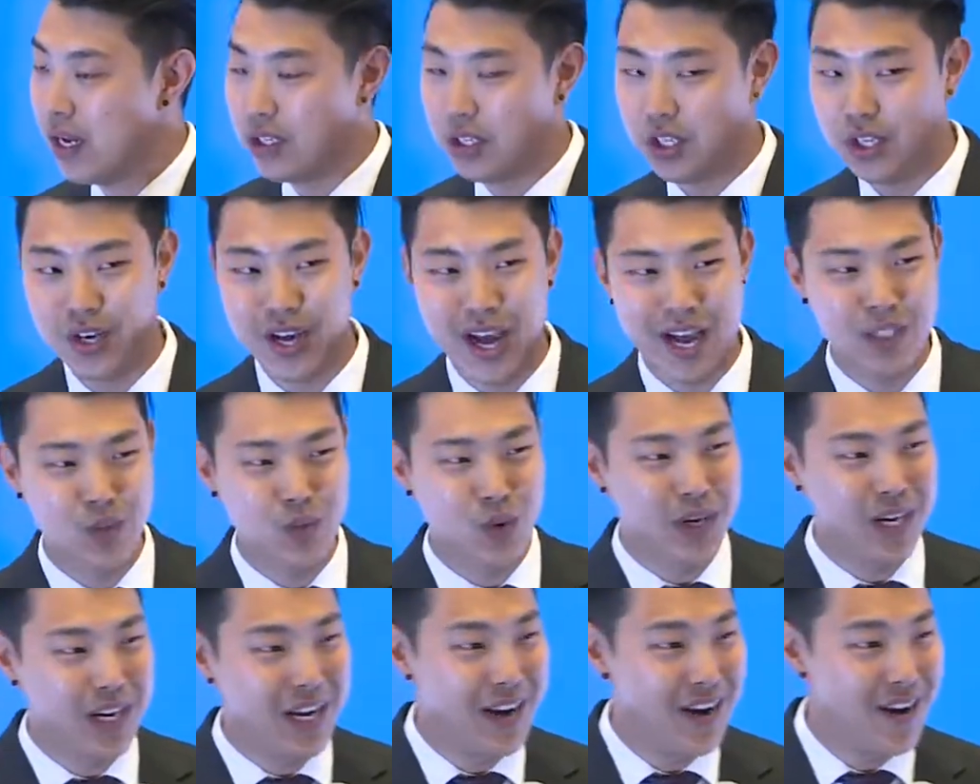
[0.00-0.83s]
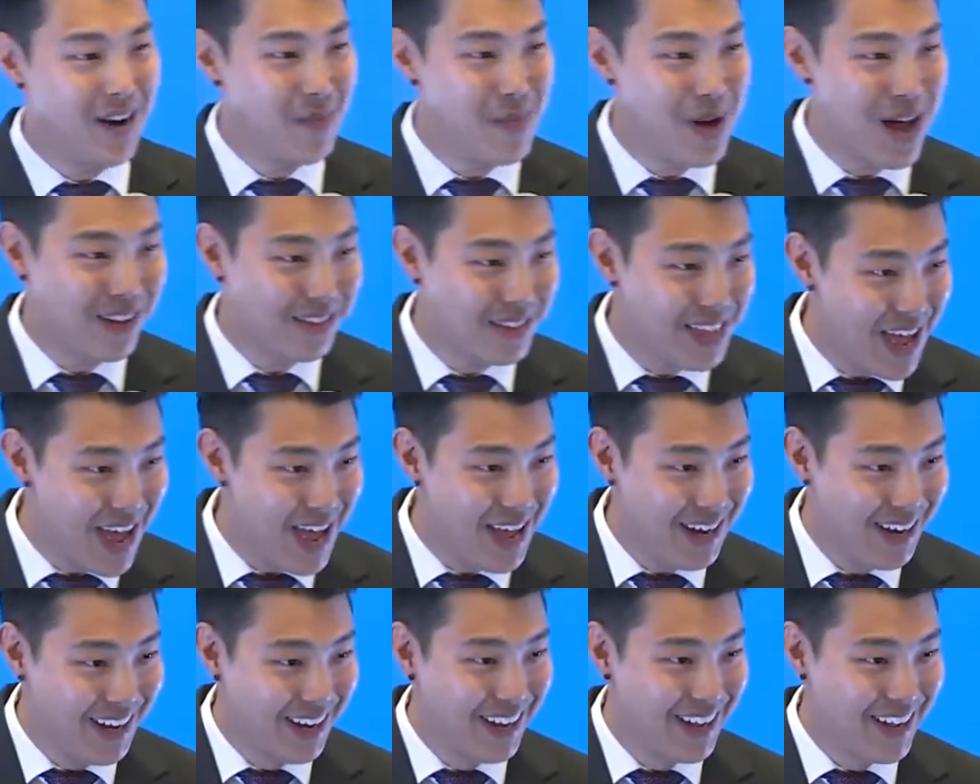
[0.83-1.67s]
Do you guys want to hear about
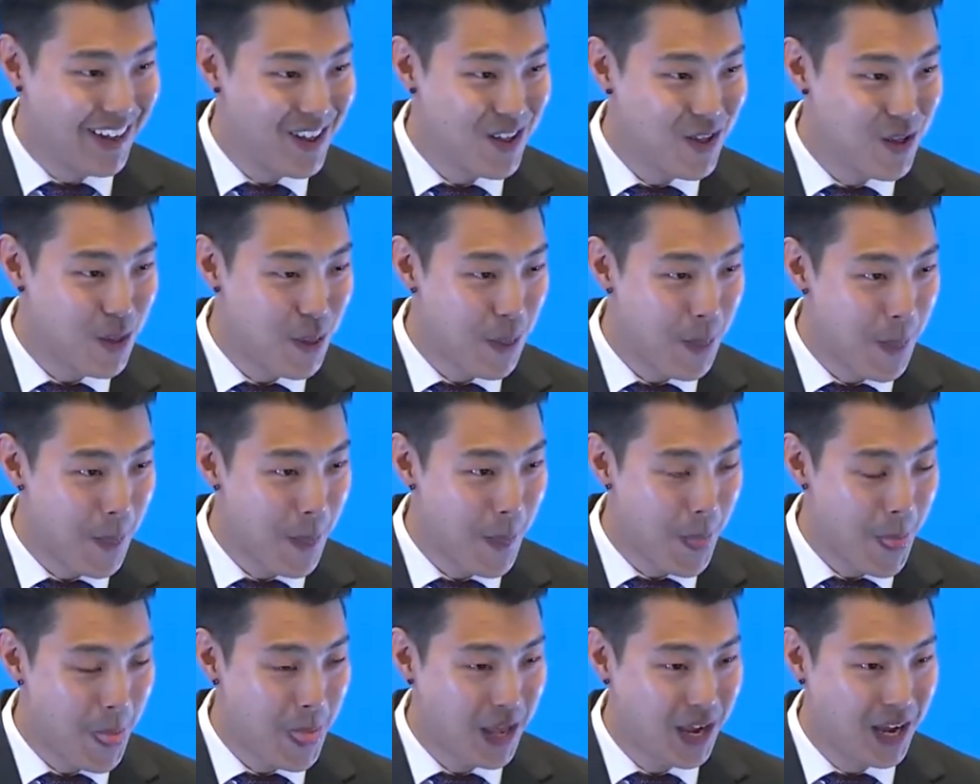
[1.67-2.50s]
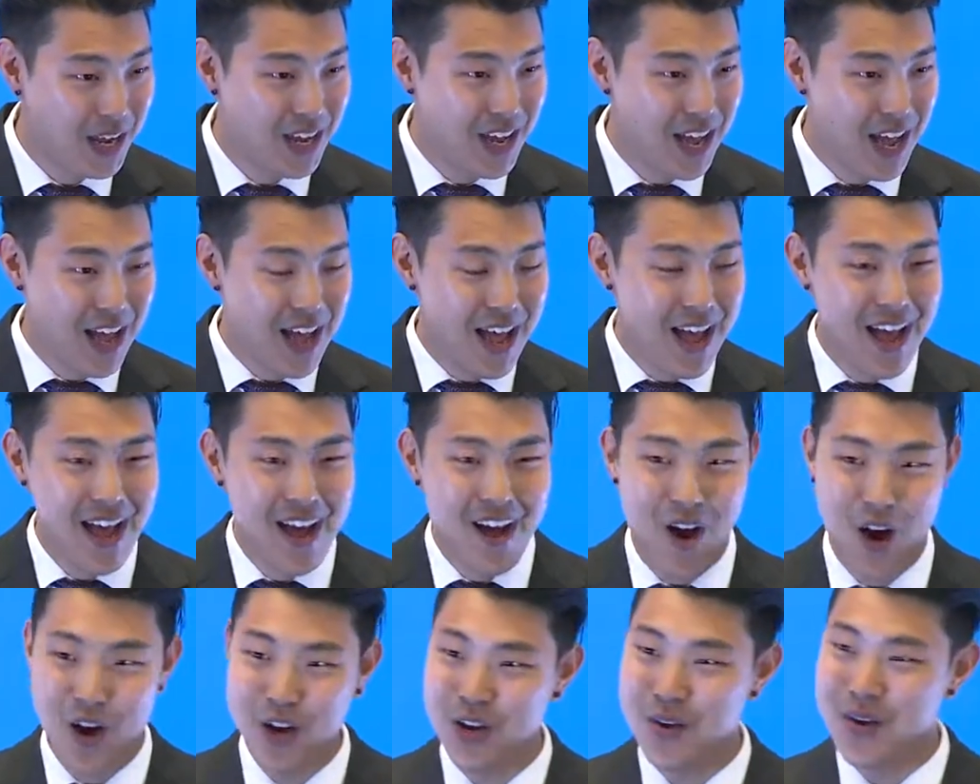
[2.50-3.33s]
that? Yeah.
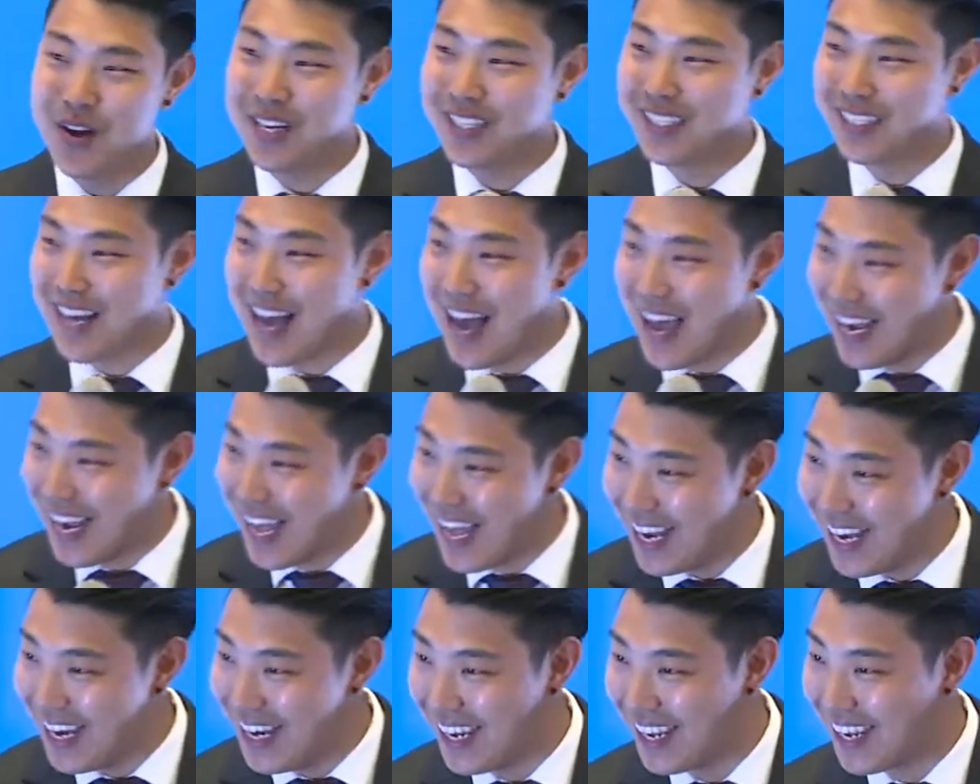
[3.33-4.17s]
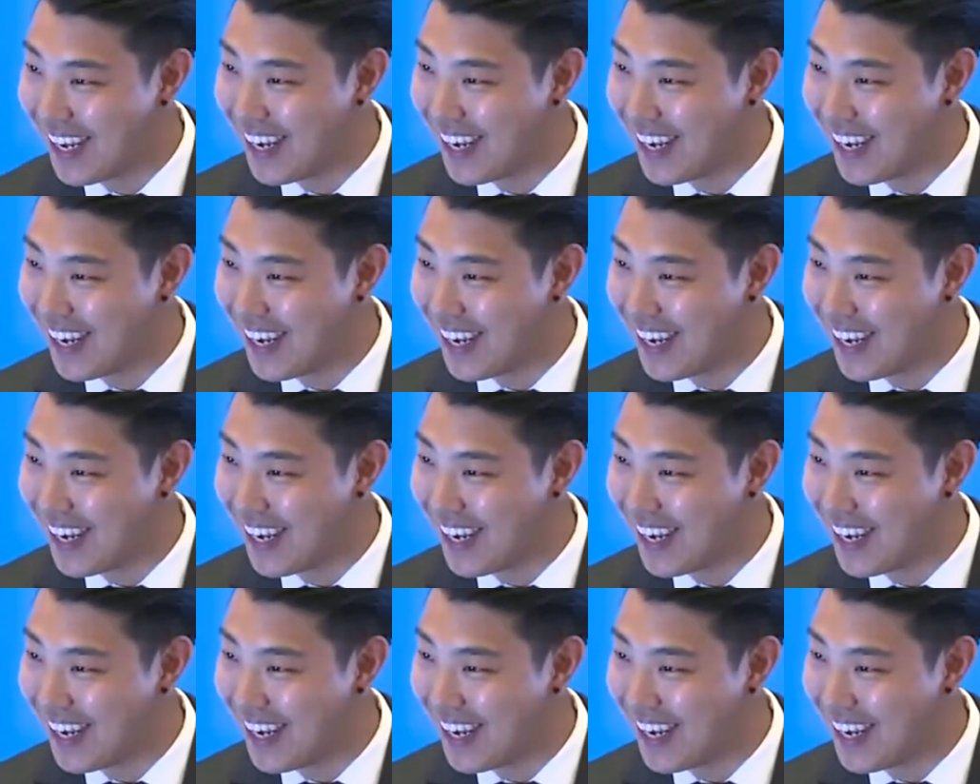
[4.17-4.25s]
Are you excited? Yeah.